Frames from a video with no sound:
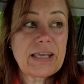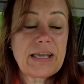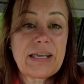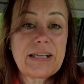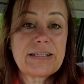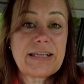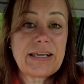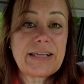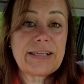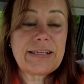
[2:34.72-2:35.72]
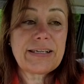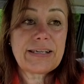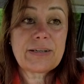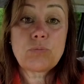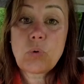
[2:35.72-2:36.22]
And I
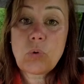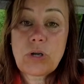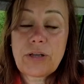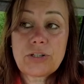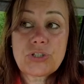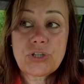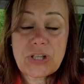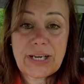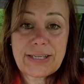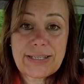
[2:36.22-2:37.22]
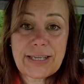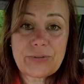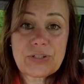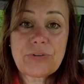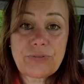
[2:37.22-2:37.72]
can walk to the
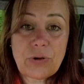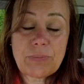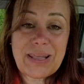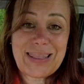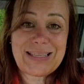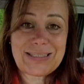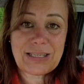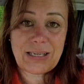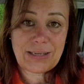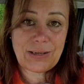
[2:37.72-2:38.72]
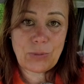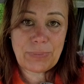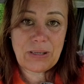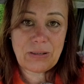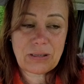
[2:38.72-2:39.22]
lighthouse from this car
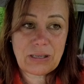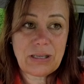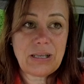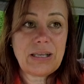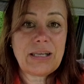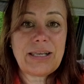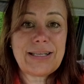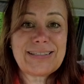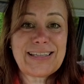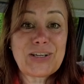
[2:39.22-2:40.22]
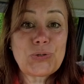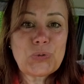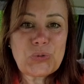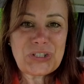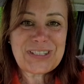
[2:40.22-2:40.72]
park. It's a
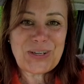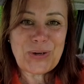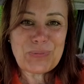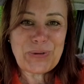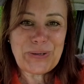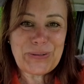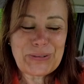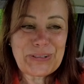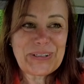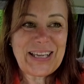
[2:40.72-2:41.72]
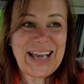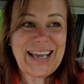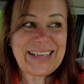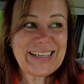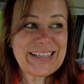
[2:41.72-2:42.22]
gorgeous car park
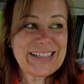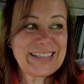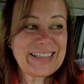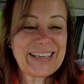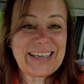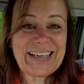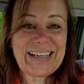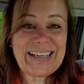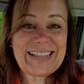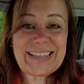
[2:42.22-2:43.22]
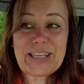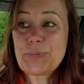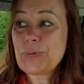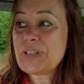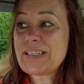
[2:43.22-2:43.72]
and it's a
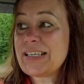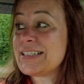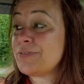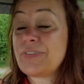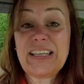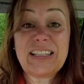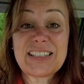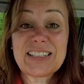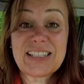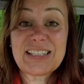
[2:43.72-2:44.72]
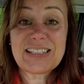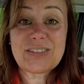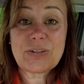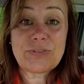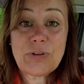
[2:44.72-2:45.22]
community, it's a field it is.
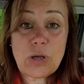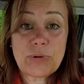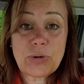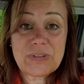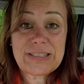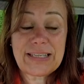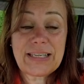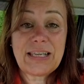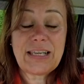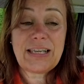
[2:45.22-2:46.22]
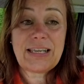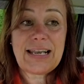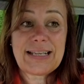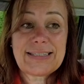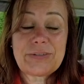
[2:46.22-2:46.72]
So a farmer obviously
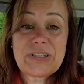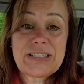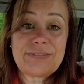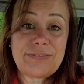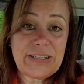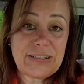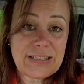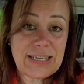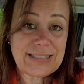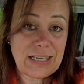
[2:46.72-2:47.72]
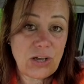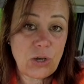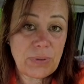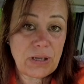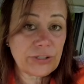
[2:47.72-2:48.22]
lets out his field as a
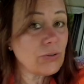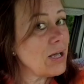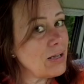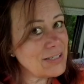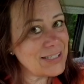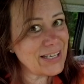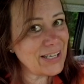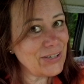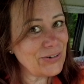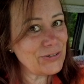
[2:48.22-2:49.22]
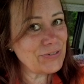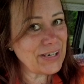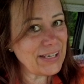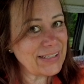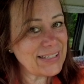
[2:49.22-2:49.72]
car park. You can't stay here
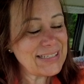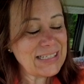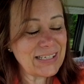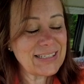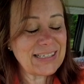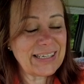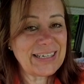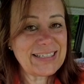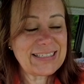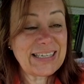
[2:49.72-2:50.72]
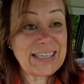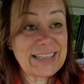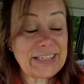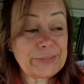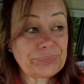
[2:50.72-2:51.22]
overnight, there's signs clearly
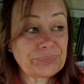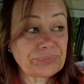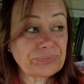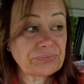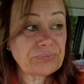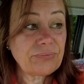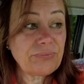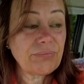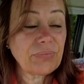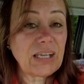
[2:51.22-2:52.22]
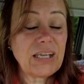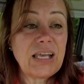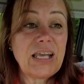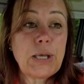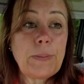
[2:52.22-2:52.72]
saying that.
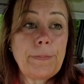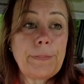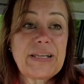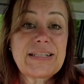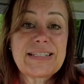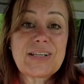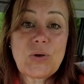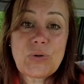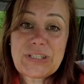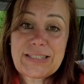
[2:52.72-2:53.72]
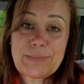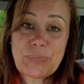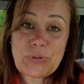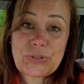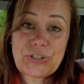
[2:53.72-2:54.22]
But there's an honesty
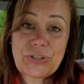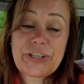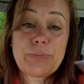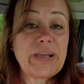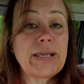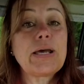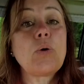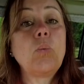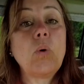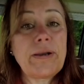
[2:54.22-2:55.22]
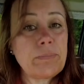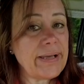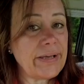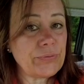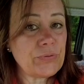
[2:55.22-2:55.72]
box here and you pay
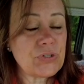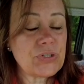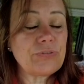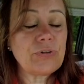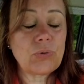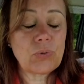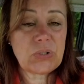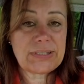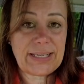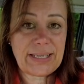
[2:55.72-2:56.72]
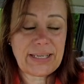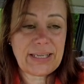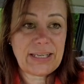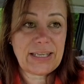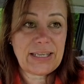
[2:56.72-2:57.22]
£1 for all day.
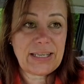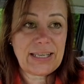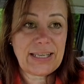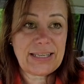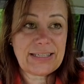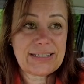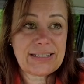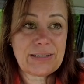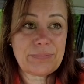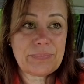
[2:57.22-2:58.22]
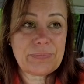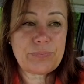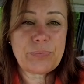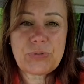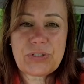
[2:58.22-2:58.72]
And
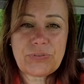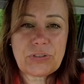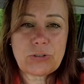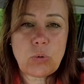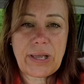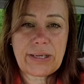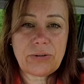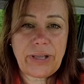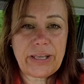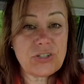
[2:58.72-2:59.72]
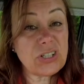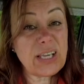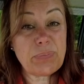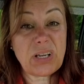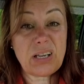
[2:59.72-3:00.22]
beautiful, quiet location. A
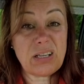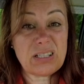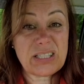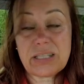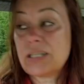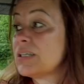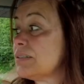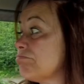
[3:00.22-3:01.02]
couple of cars here.